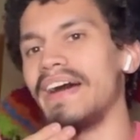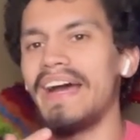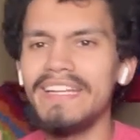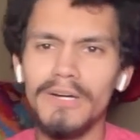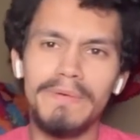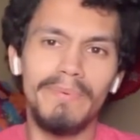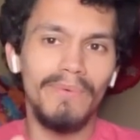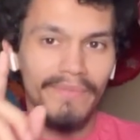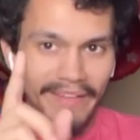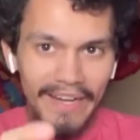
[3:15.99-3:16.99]
I know people
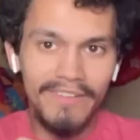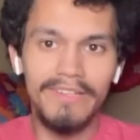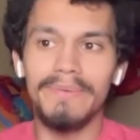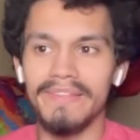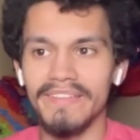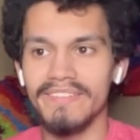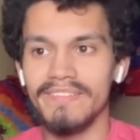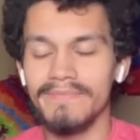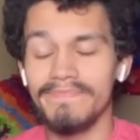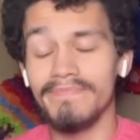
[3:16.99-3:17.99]
will not agree with
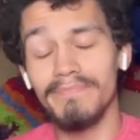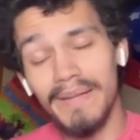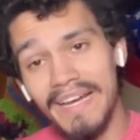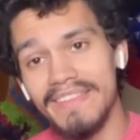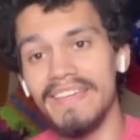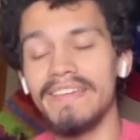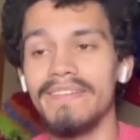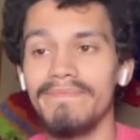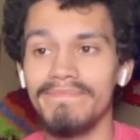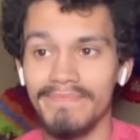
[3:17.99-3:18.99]
this, but
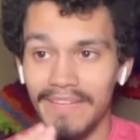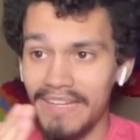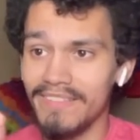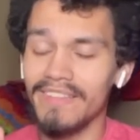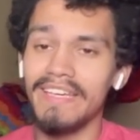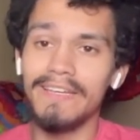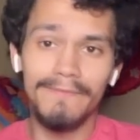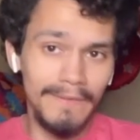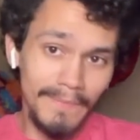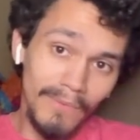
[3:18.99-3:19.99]
I still think it
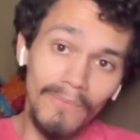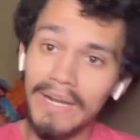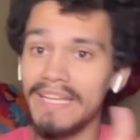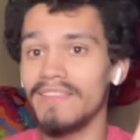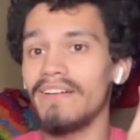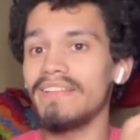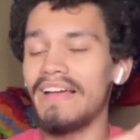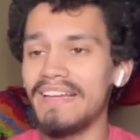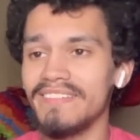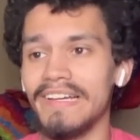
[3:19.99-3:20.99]
from when I thought it
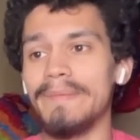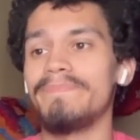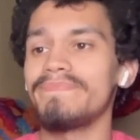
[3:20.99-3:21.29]
last time.